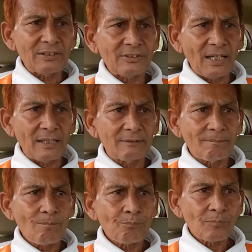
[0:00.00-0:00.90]
cherish your
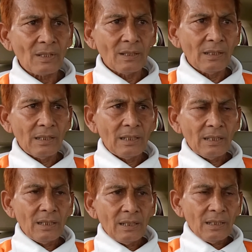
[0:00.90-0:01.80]
ideal, cherish the
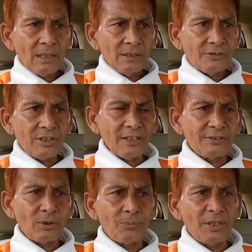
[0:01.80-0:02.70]
music that starts
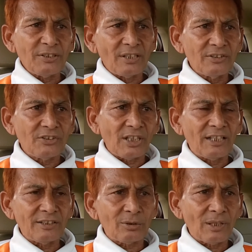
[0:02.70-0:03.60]
your heart,
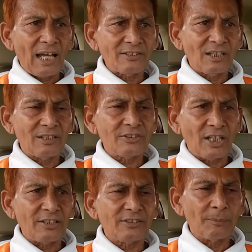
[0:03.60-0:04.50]
and the
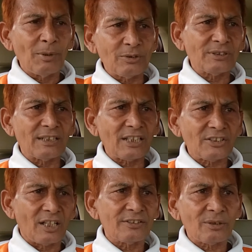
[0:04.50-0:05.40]
loveliness that
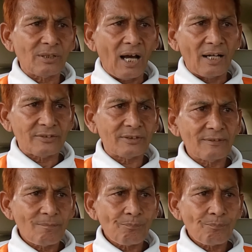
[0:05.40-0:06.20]
drives in your mind.